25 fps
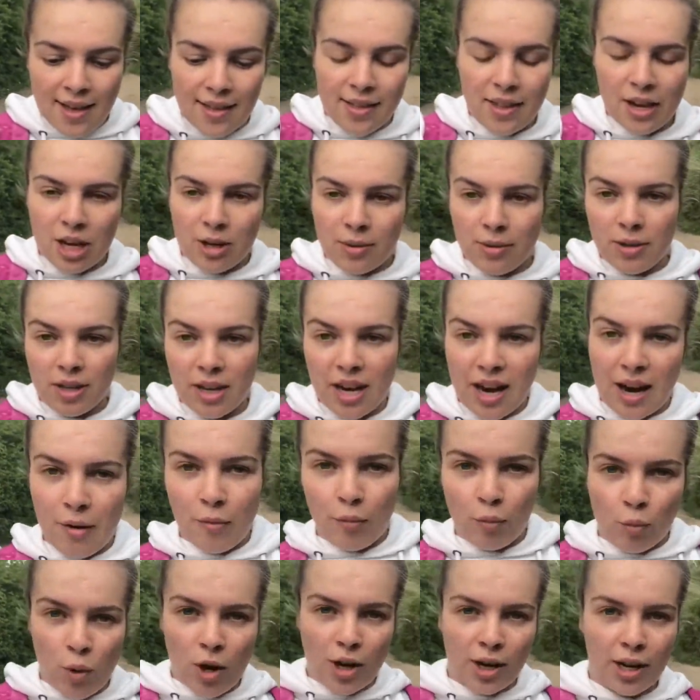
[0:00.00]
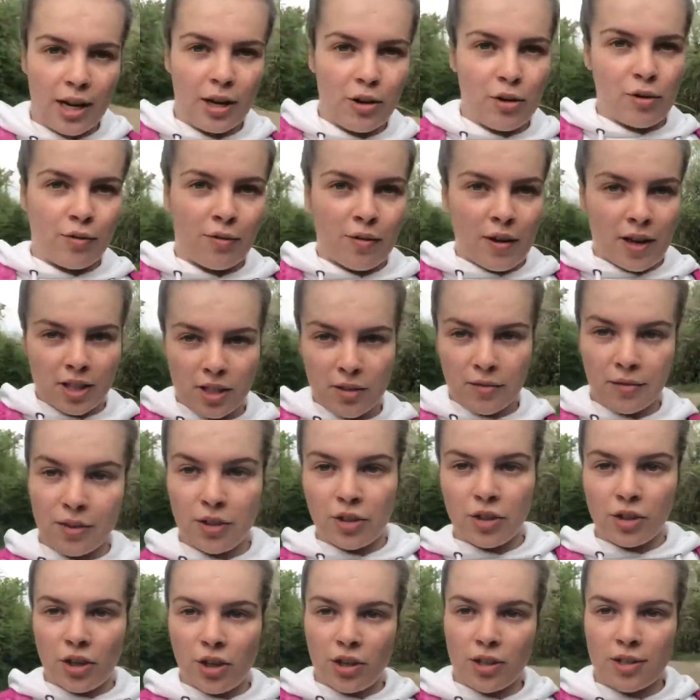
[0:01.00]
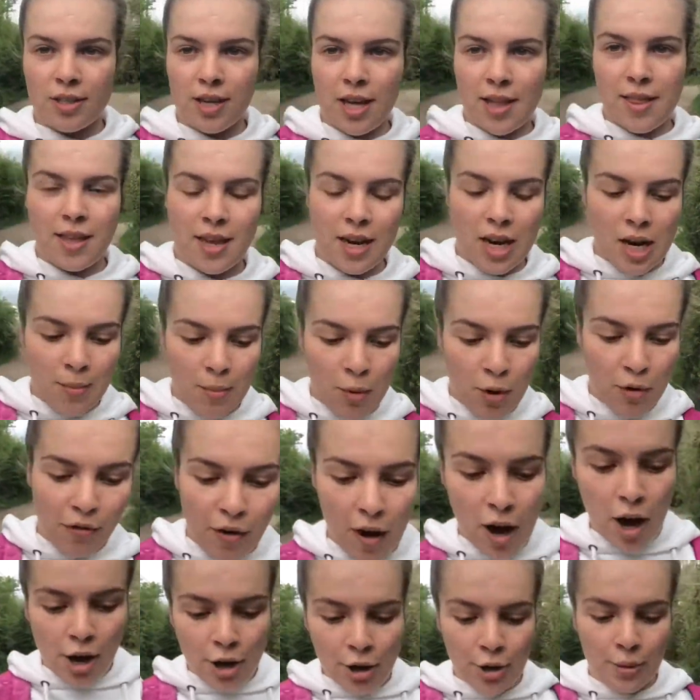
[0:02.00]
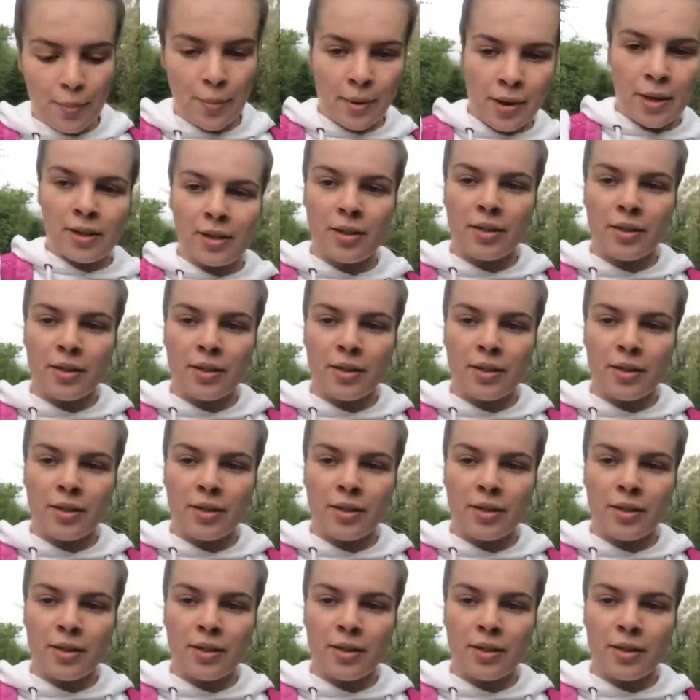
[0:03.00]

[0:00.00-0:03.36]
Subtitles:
Then I'm gonna have one little fuss of the dogs and then I'm off home.